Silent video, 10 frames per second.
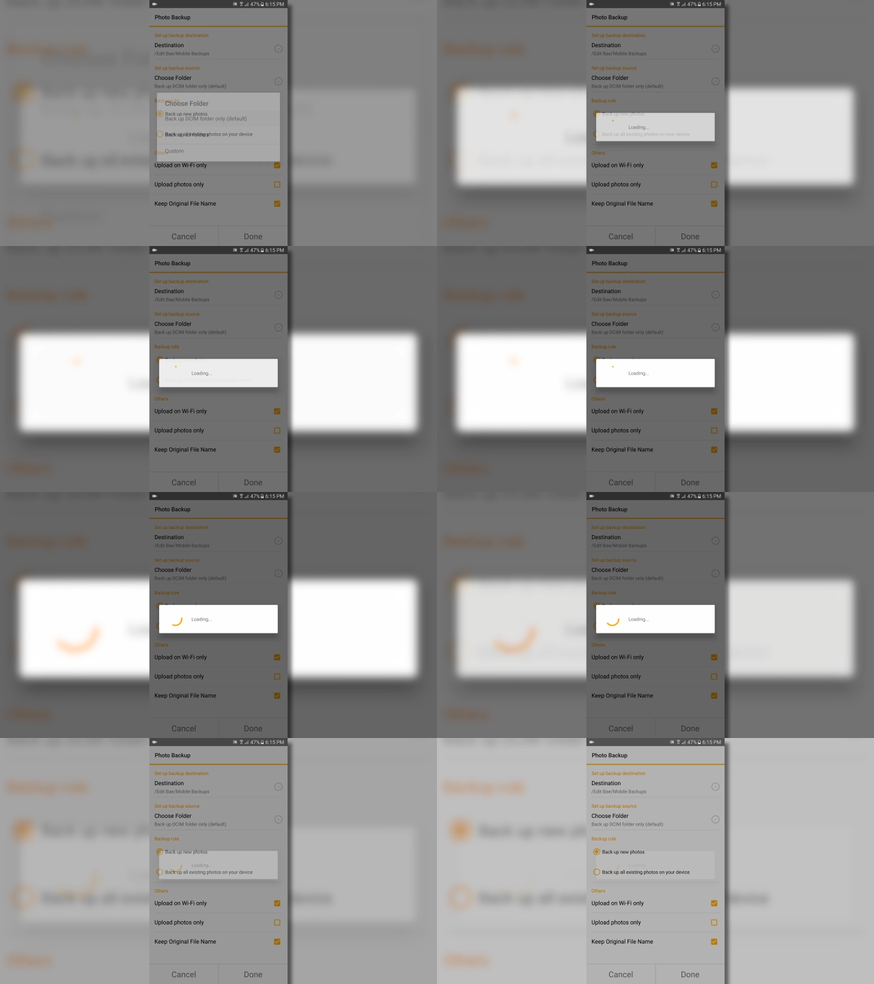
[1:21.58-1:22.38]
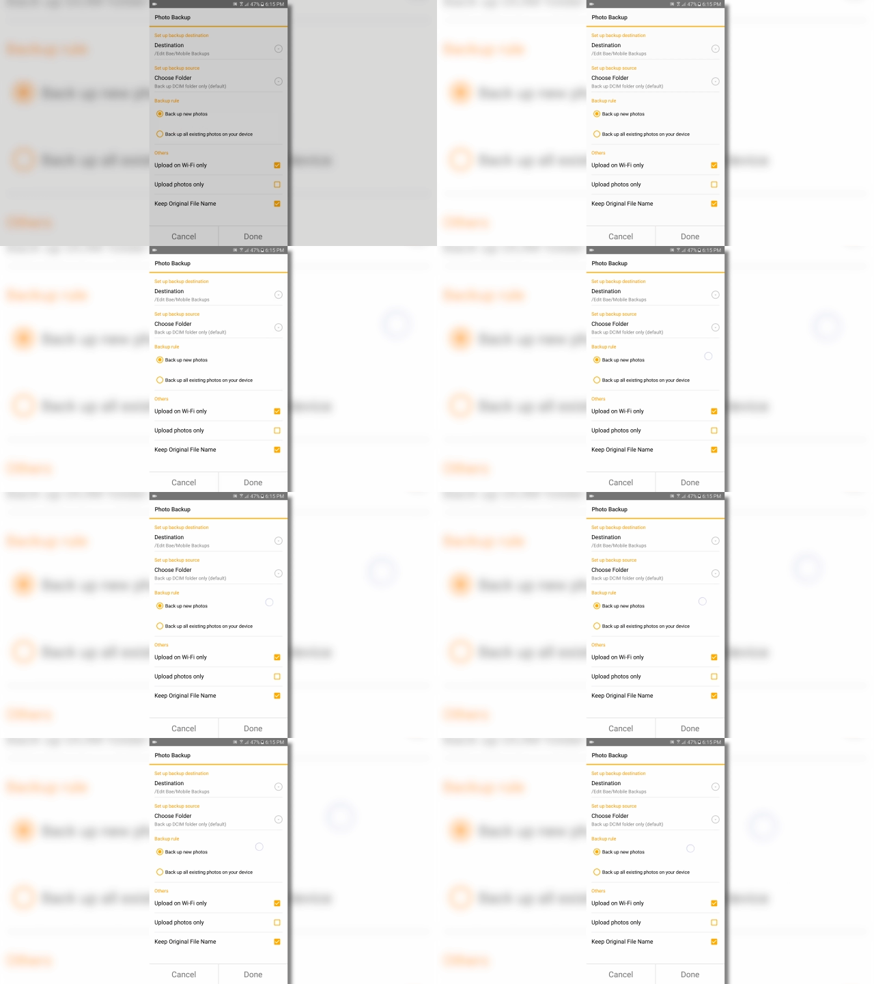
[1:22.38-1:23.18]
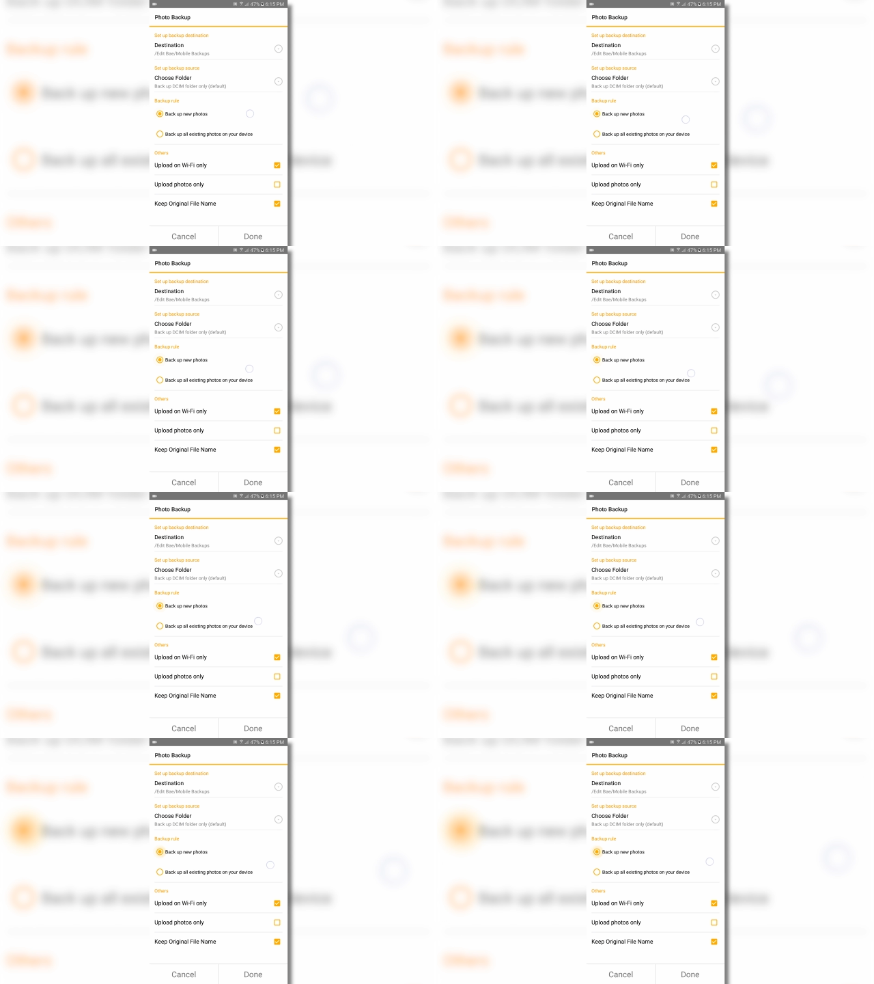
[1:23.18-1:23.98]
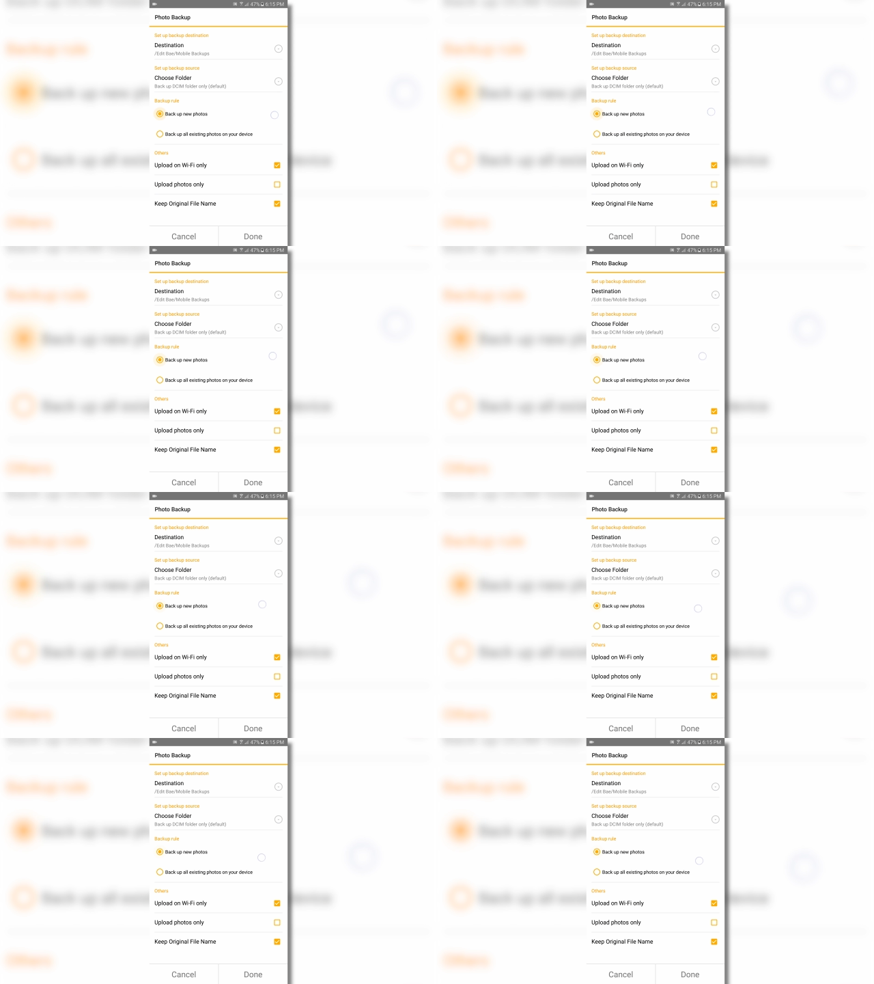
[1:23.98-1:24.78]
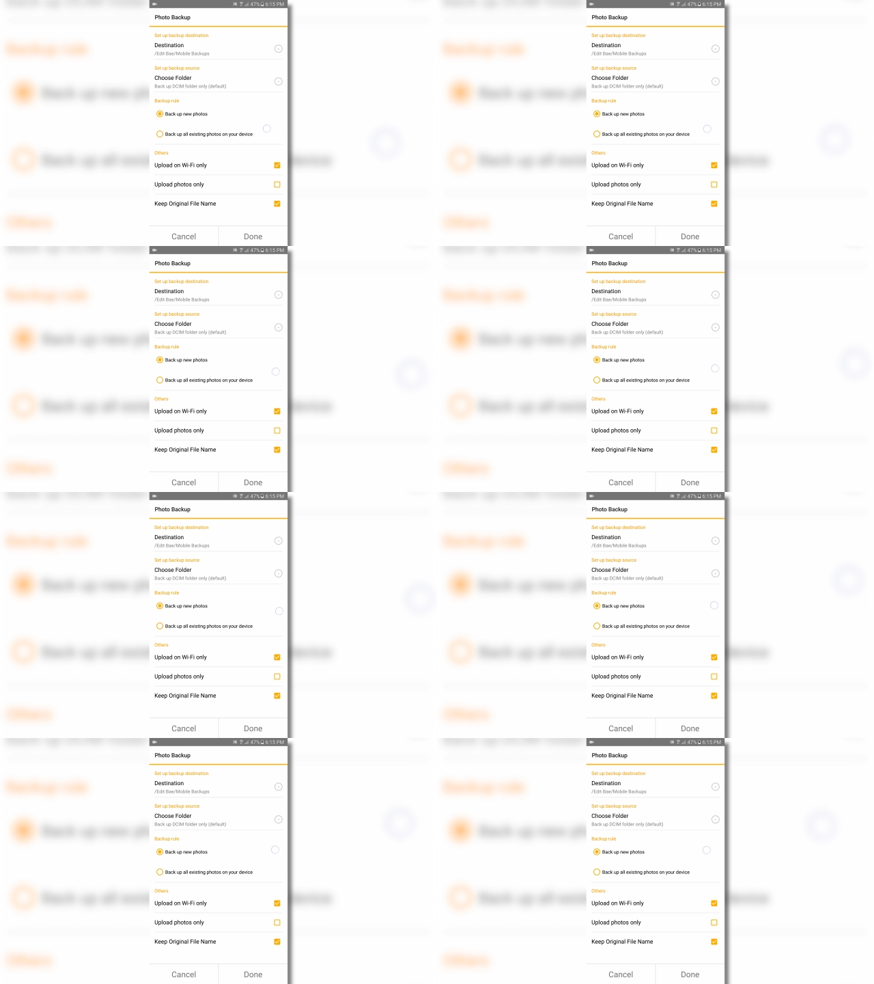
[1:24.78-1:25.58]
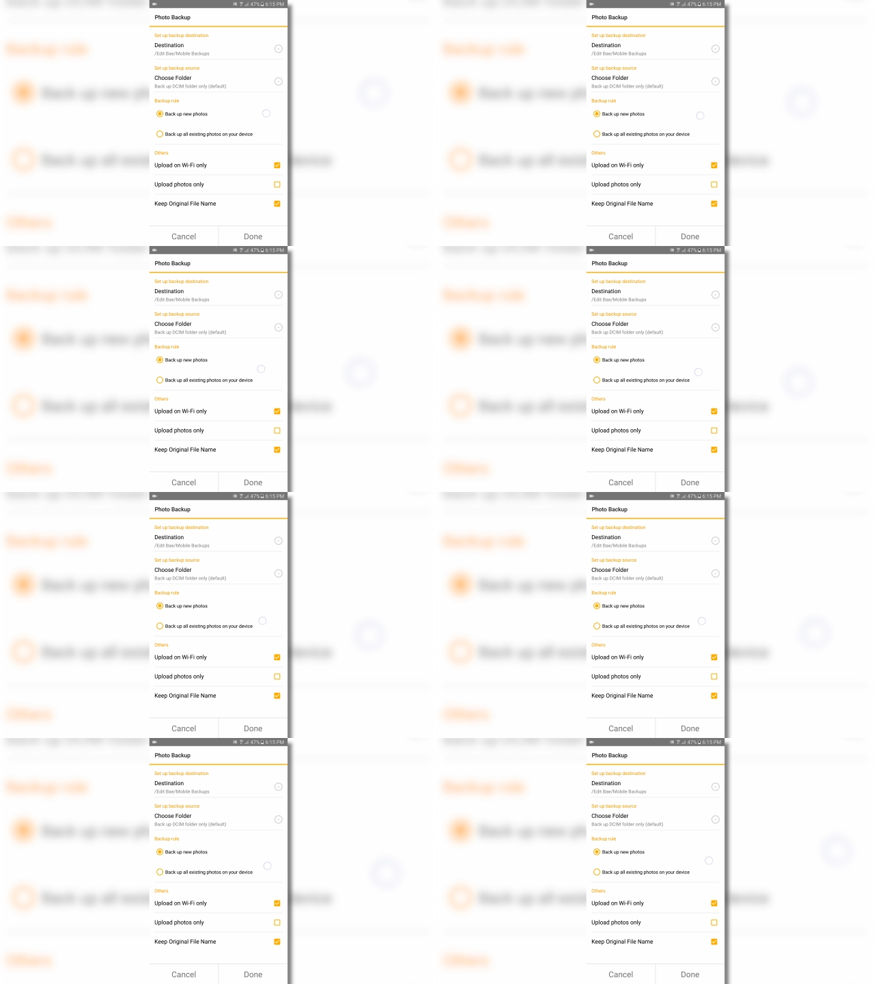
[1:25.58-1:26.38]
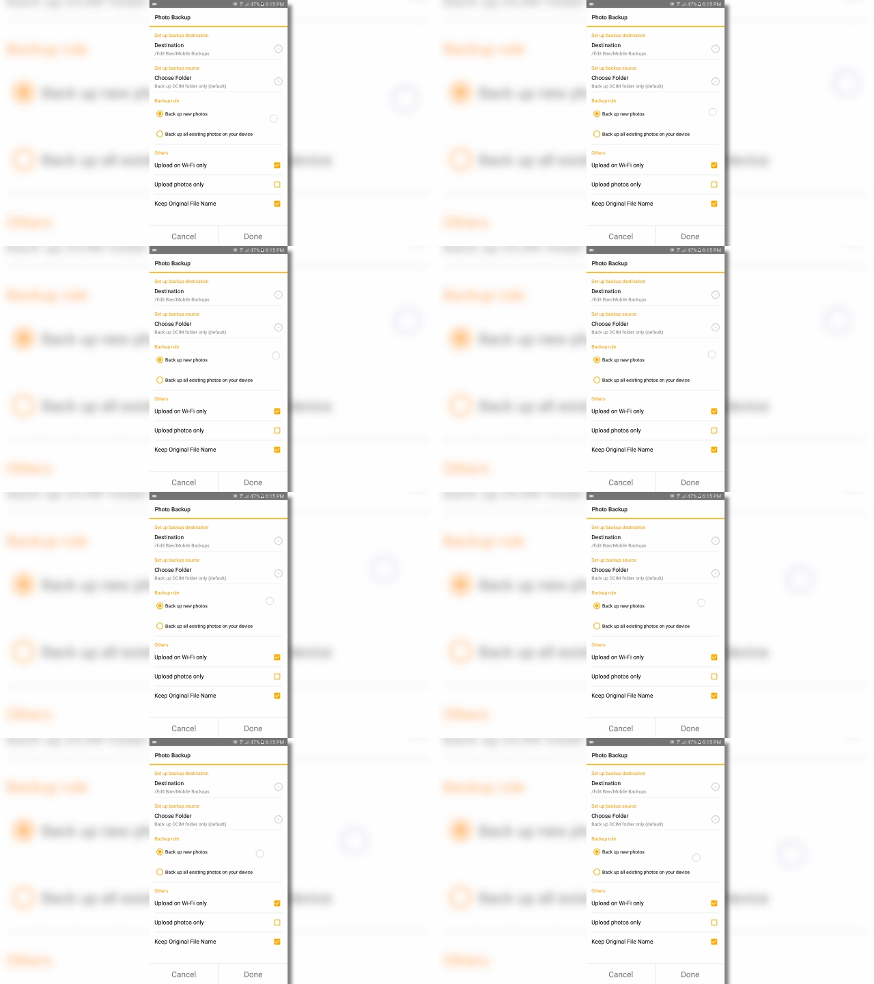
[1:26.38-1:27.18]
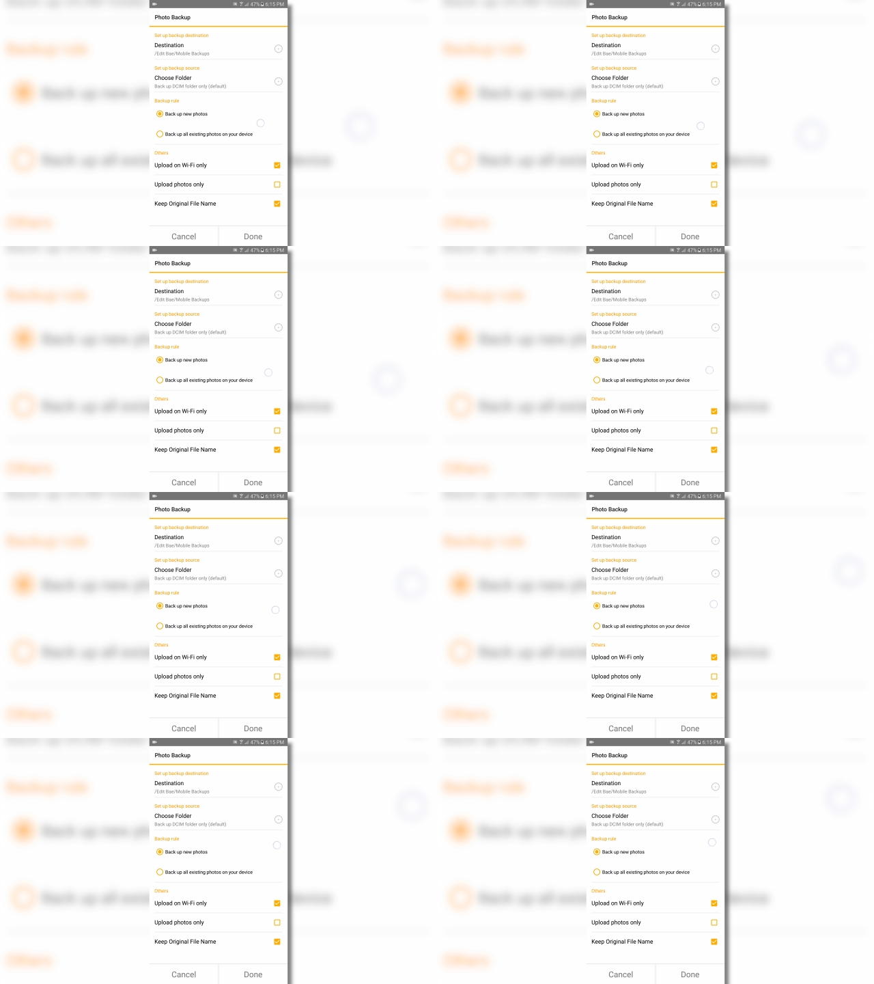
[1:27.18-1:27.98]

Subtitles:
(no speaker visible)